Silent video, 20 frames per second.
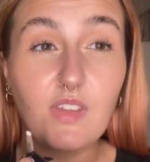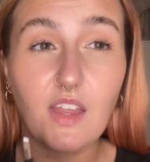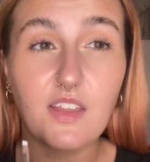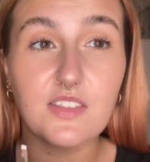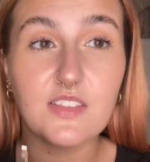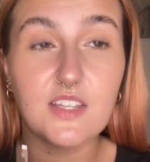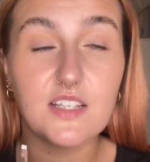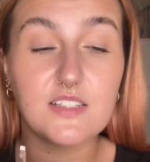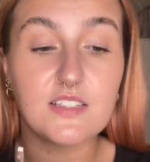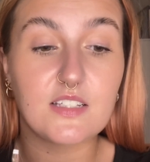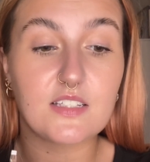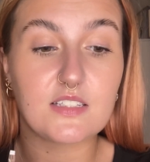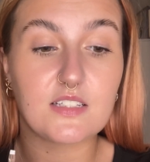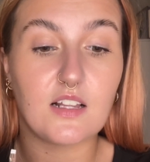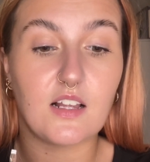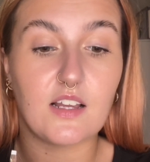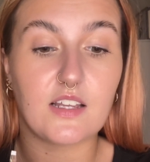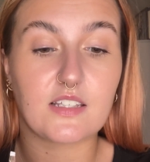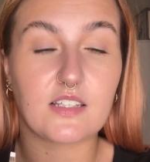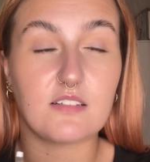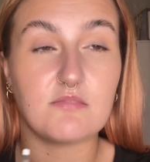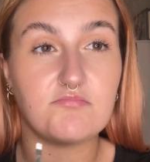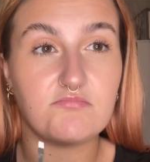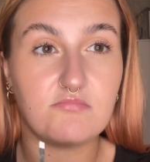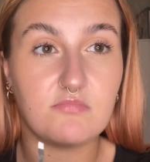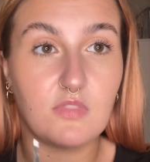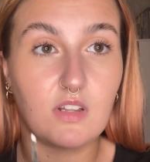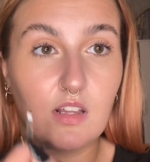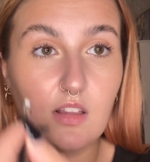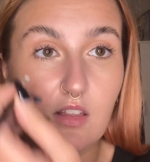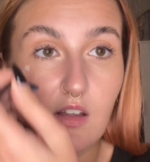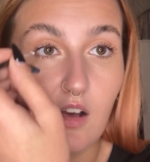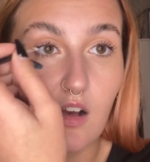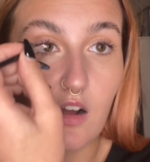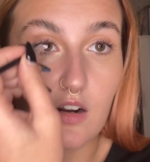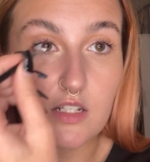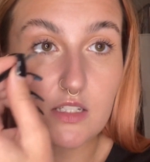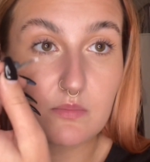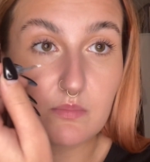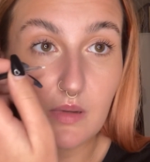this is like the
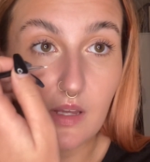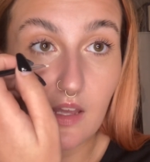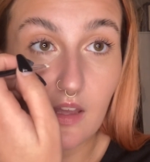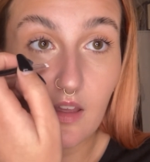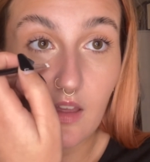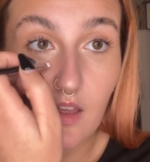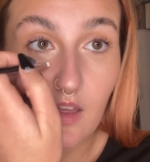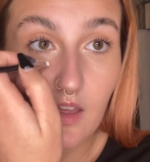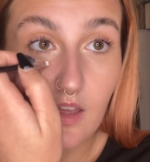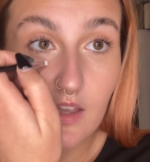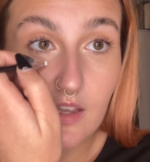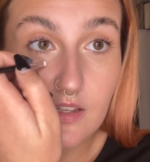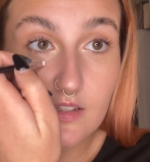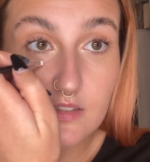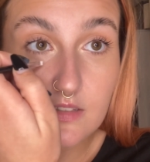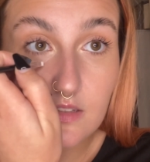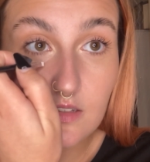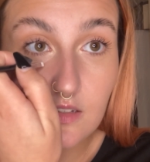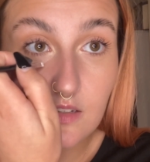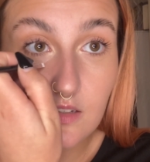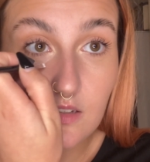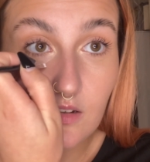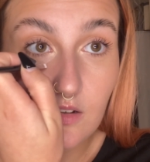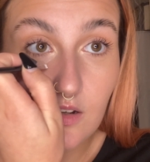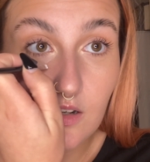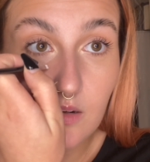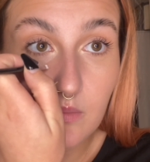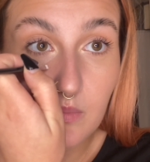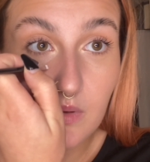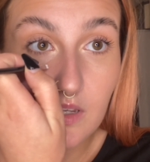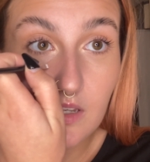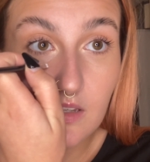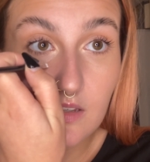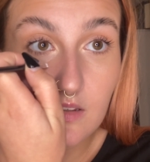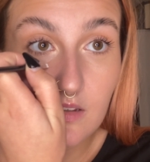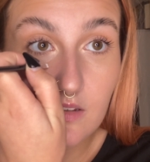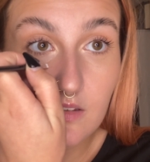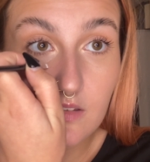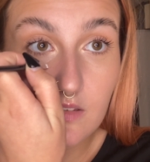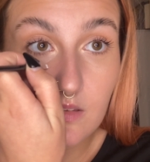hardest bit, is you're going to
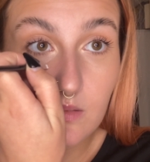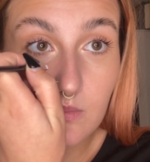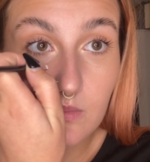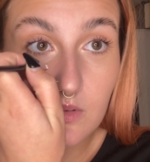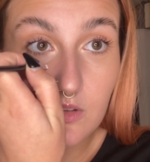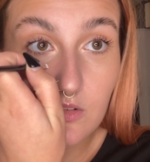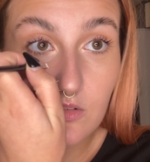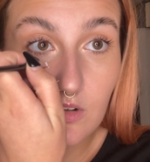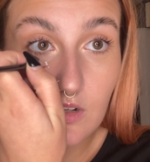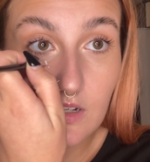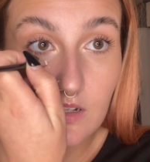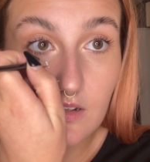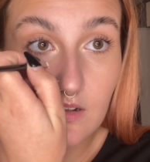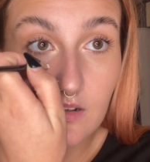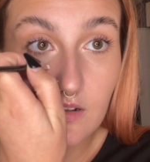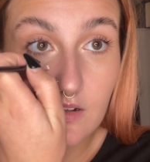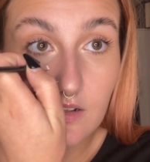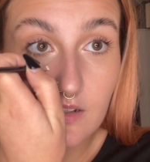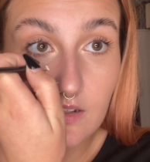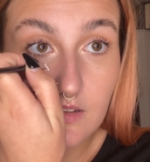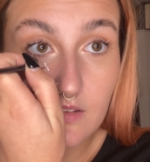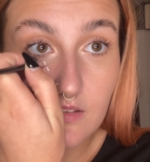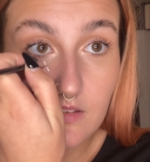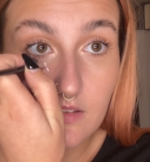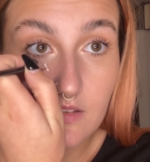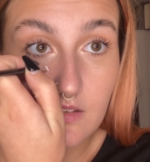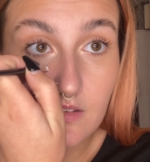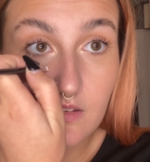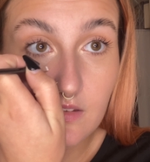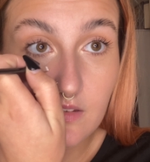make some straight lines.